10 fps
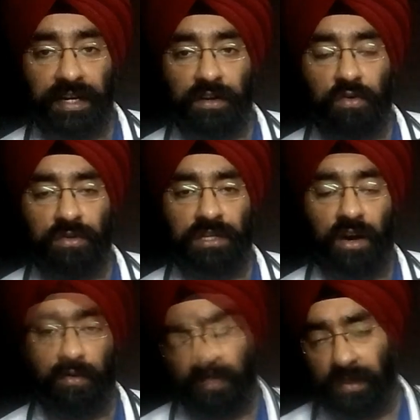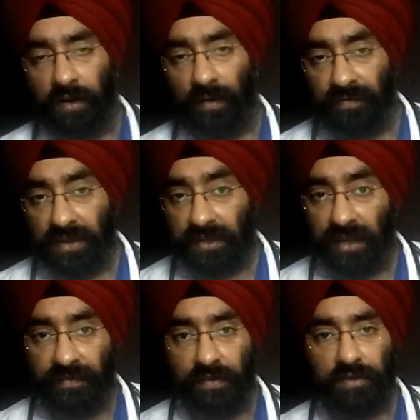it goes down. But
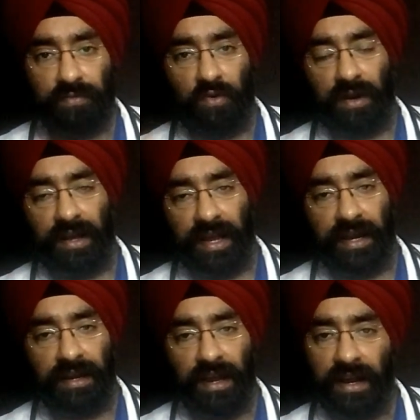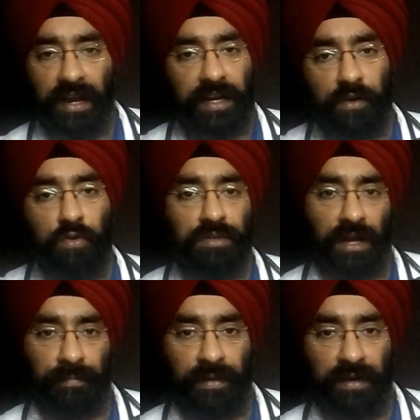obviously, if you smoke again, it goes
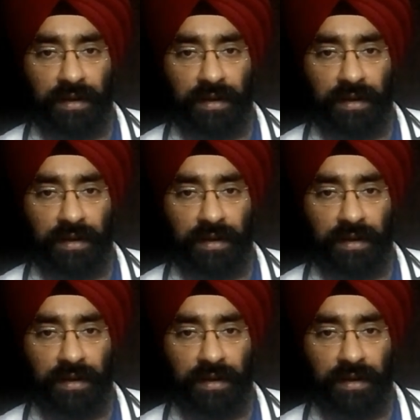up.